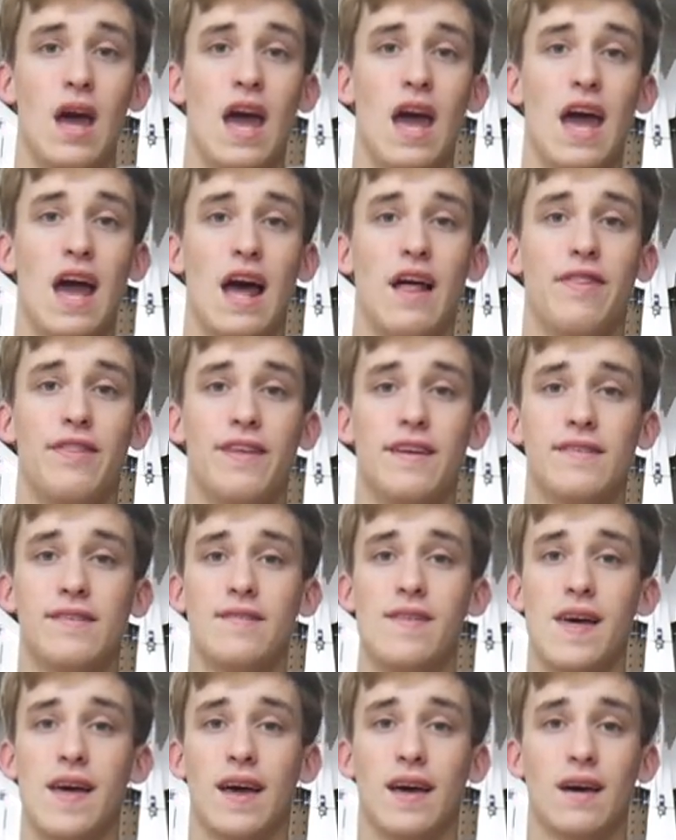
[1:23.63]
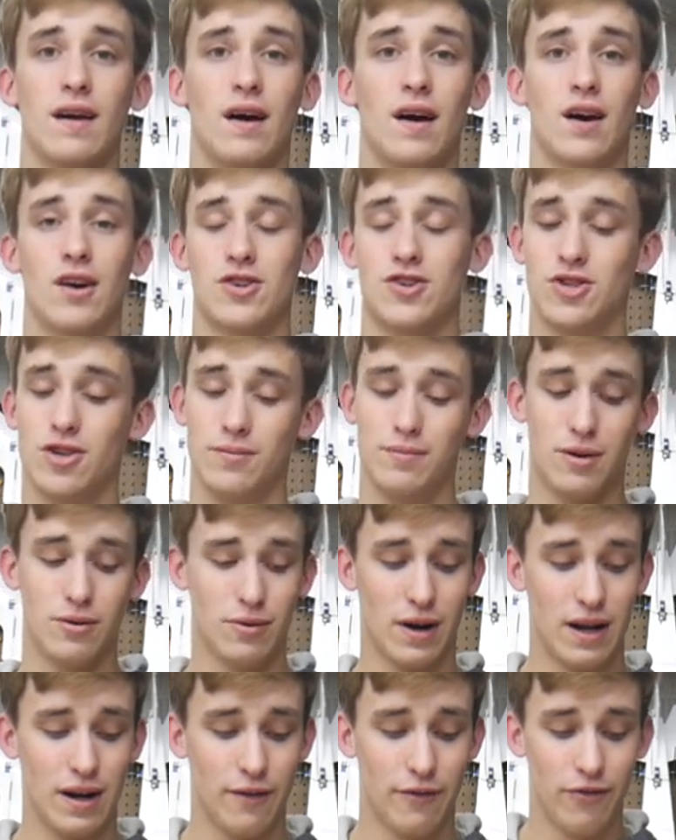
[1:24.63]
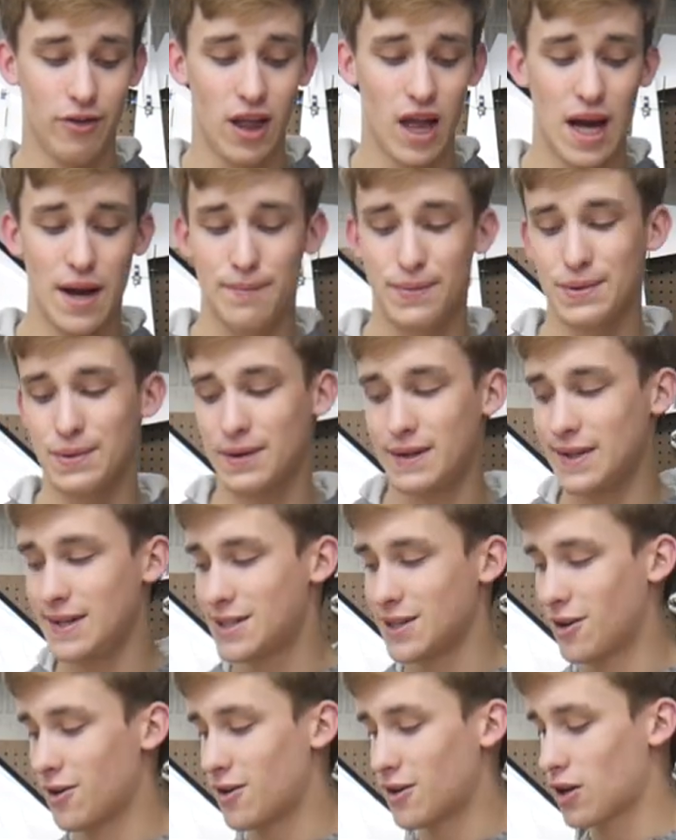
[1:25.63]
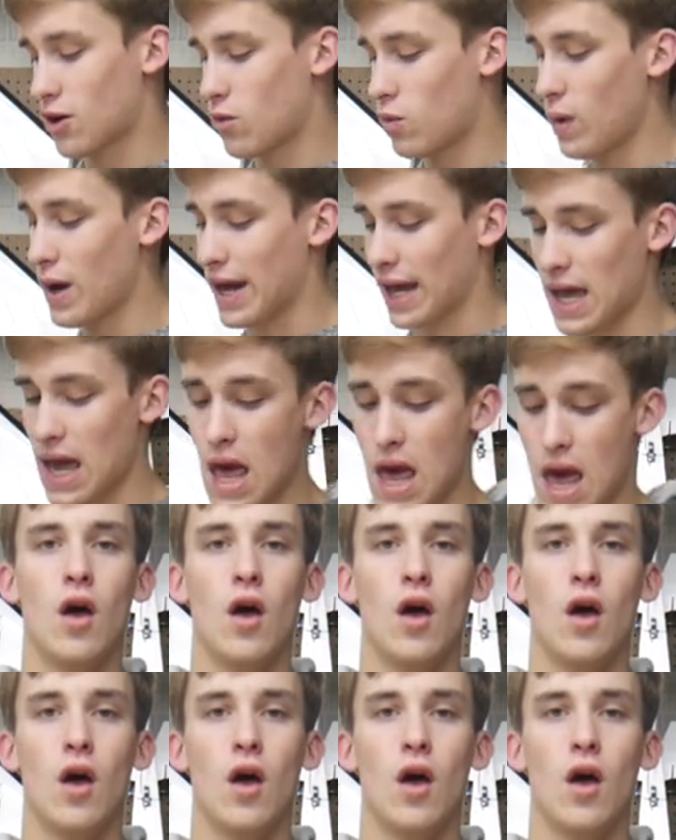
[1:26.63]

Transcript: And this thing uh, should be ready to fly pretty darn quick.